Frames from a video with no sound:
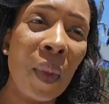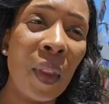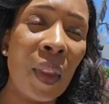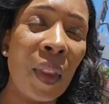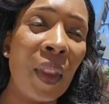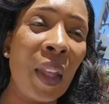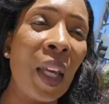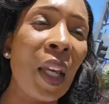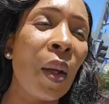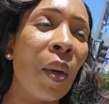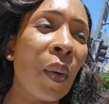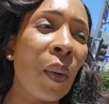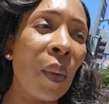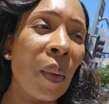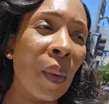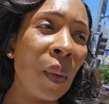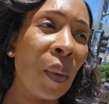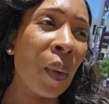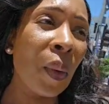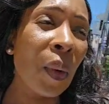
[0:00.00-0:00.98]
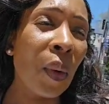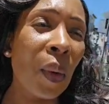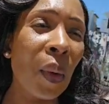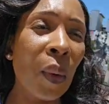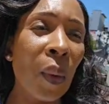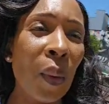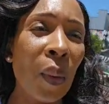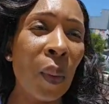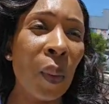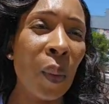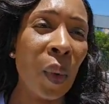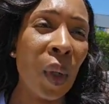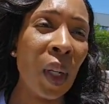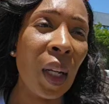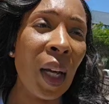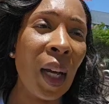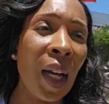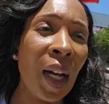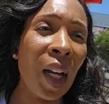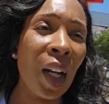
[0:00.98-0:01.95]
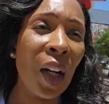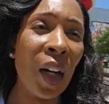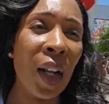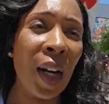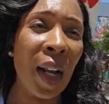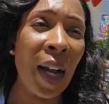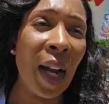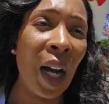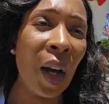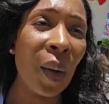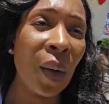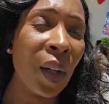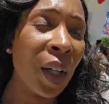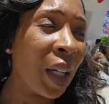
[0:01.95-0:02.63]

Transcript: they rely on our